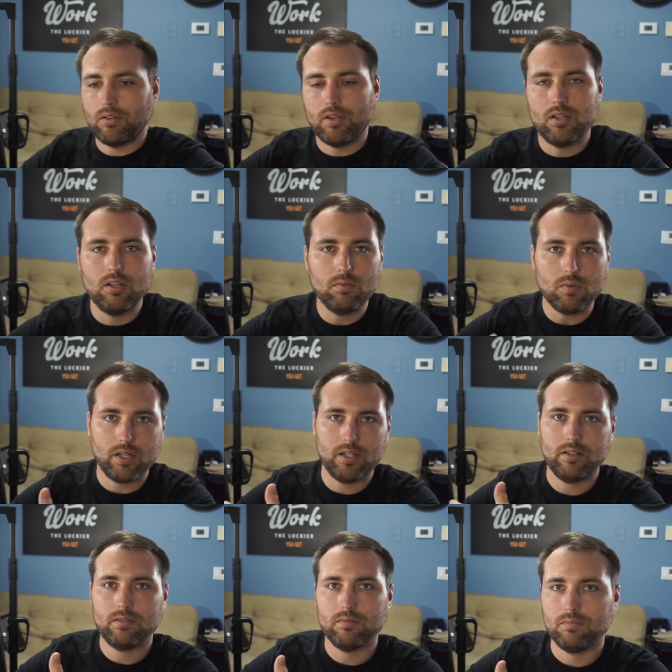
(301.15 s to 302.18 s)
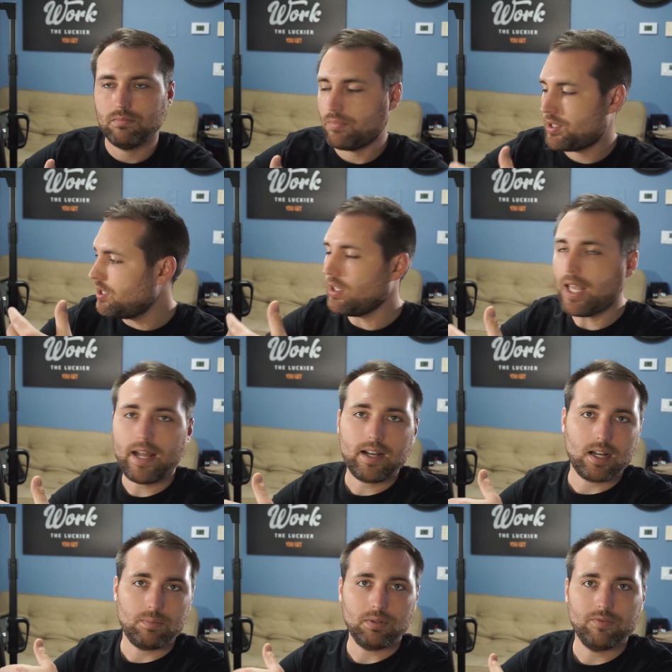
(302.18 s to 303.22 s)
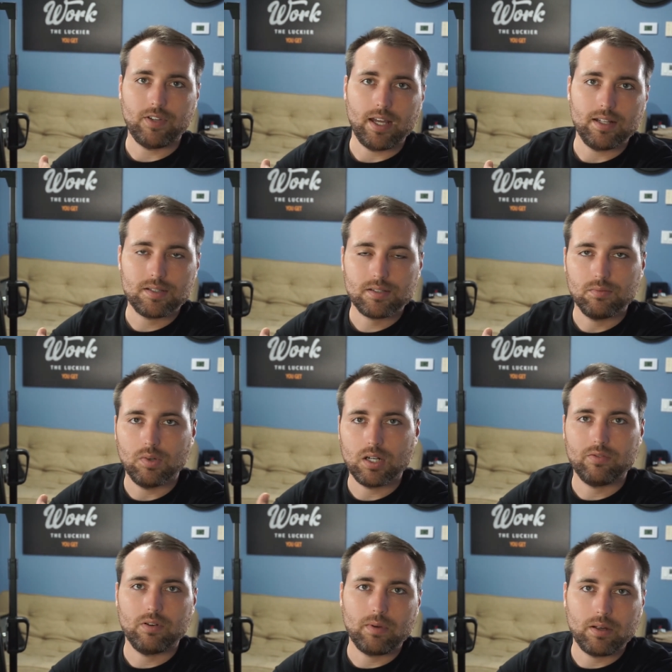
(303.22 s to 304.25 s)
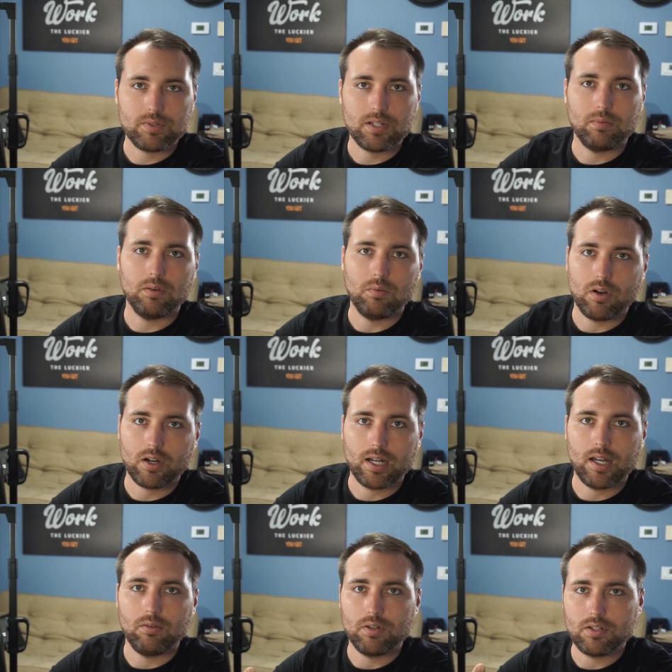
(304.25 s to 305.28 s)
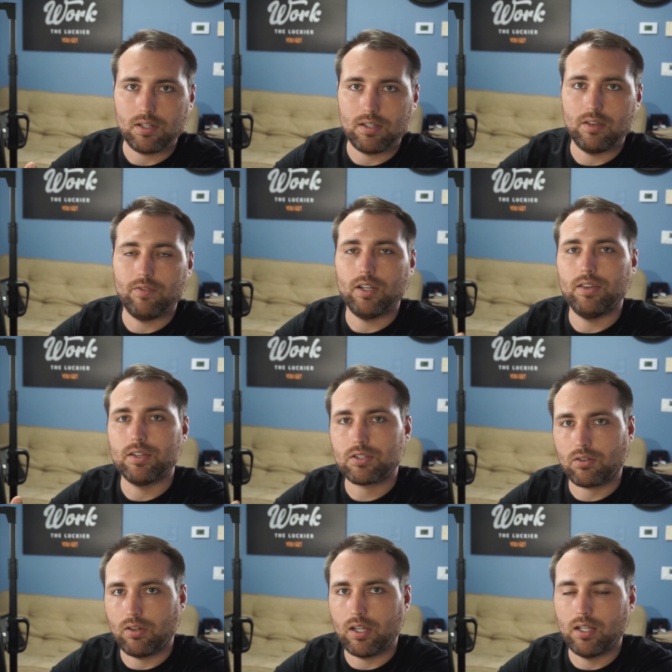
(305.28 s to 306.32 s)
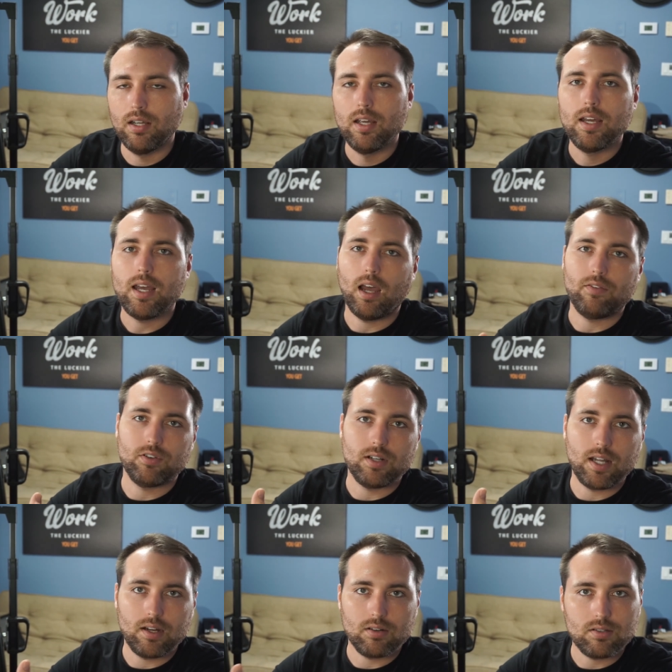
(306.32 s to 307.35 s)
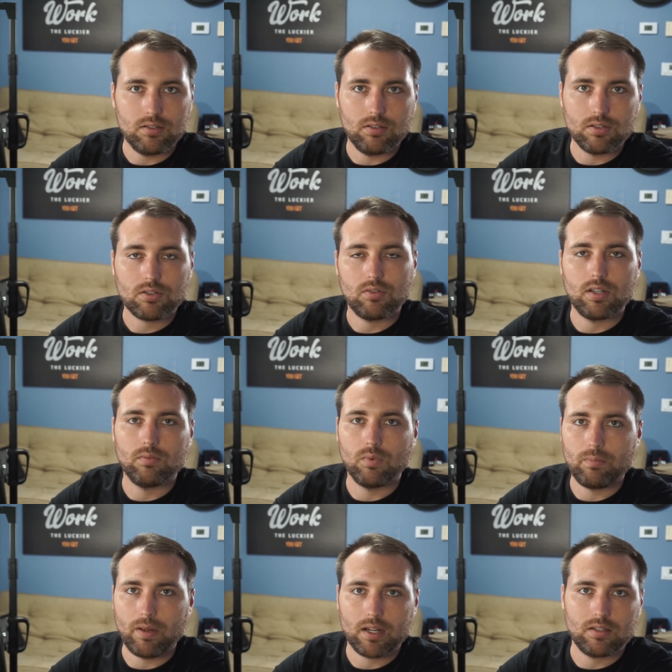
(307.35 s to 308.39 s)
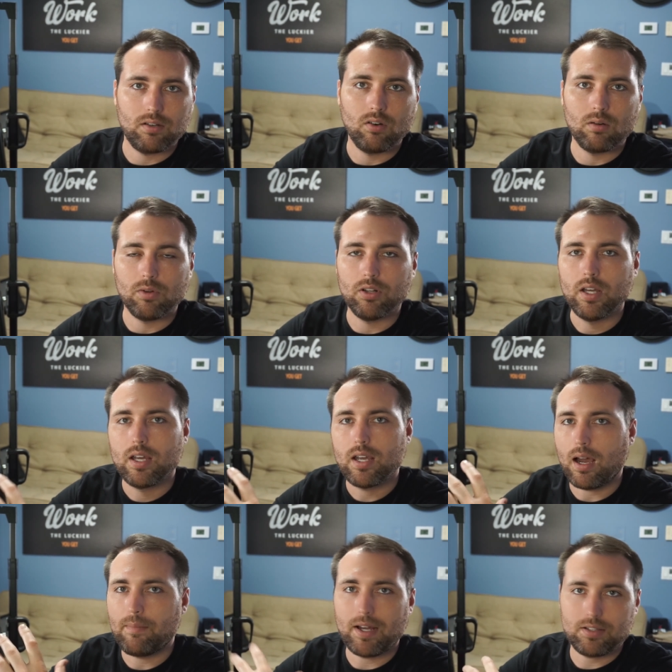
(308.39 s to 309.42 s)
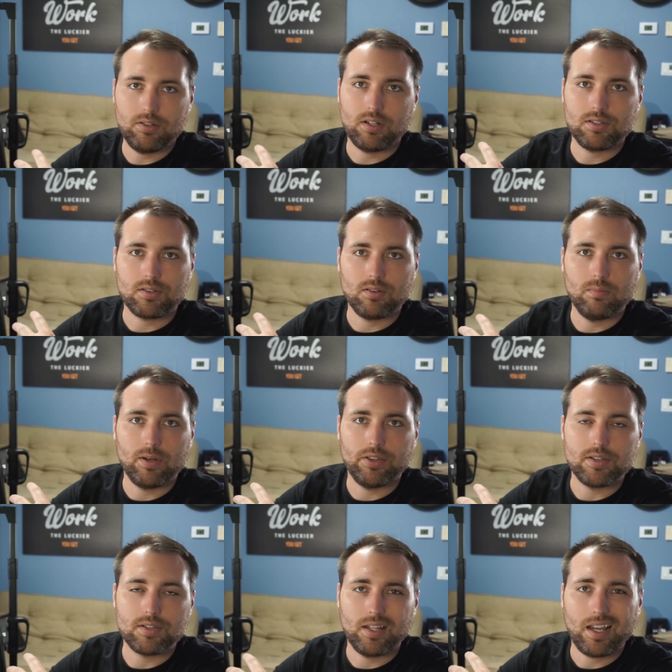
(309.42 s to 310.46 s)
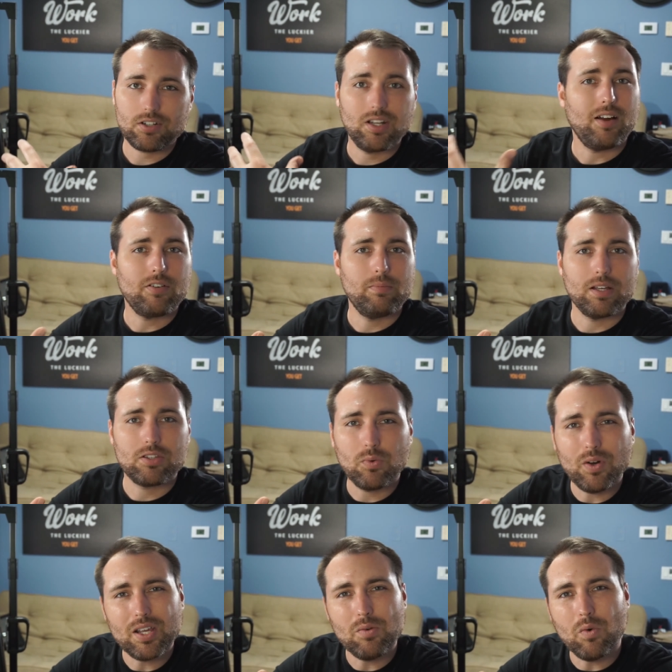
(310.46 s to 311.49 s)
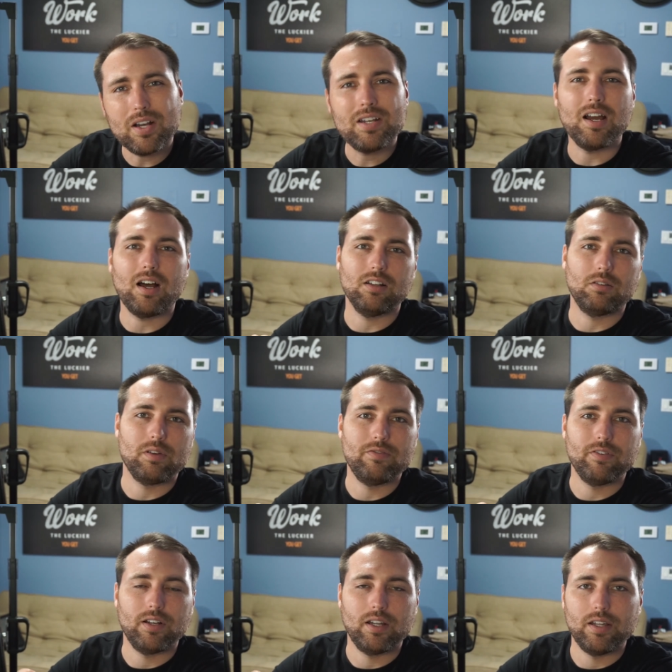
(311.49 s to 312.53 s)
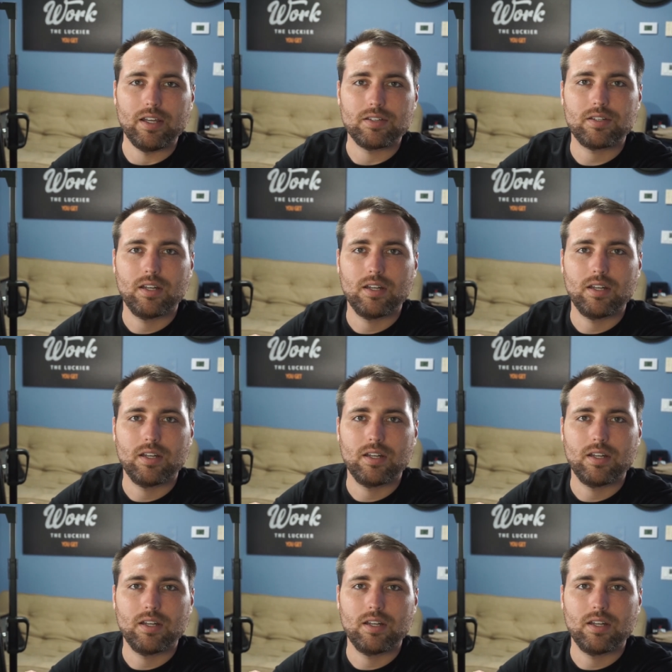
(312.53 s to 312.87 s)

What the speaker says: new one still had a couple of dents. One of them I was able to work out, which had divoted the screen. After a day or two, the screen went back to normal. I'm not too concerned about this, and they actually offered me a $21 refund on this.